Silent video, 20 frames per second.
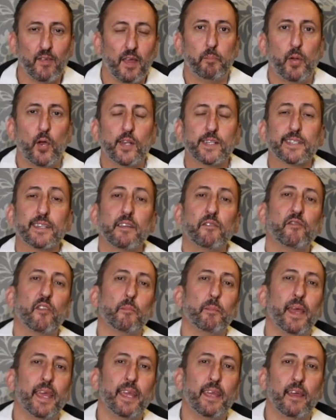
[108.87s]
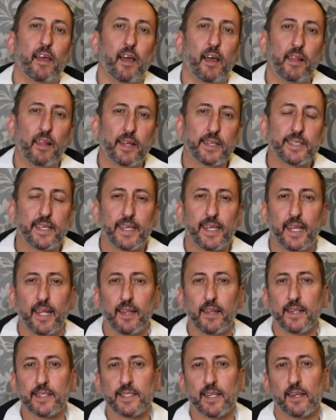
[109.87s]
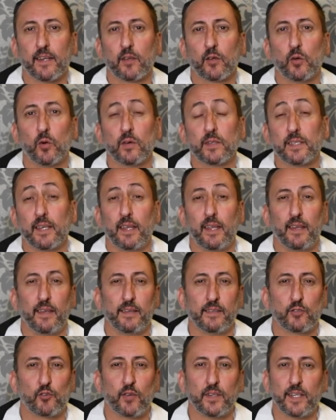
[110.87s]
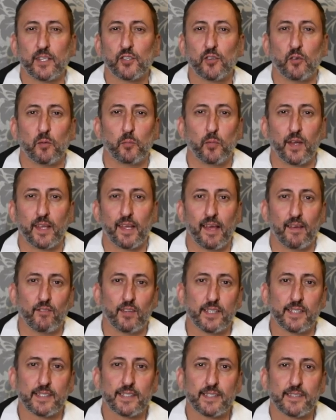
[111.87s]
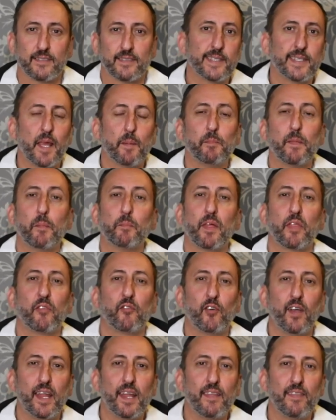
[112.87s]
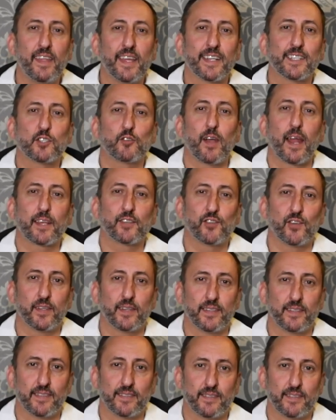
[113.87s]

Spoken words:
Personally for me, I like tequilas that are cooked in traditional brick ovens. Step 3, the extraction.